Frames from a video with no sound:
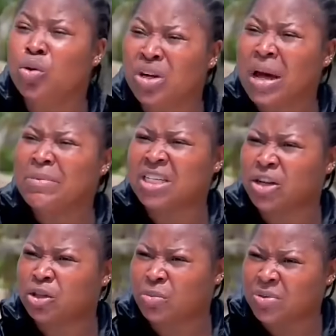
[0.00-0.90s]
Look,
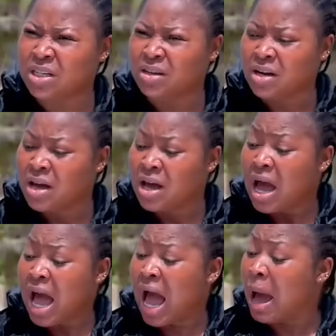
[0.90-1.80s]
let me tell you
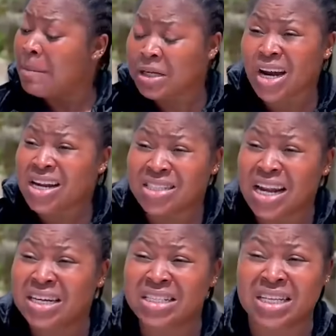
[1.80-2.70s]
something. I'm
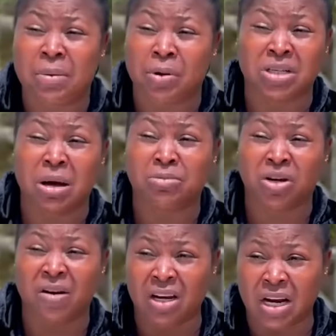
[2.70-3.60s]
actually selling this car
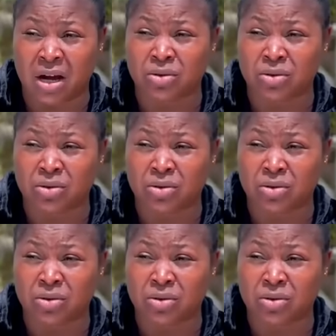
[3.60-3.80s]
because I'm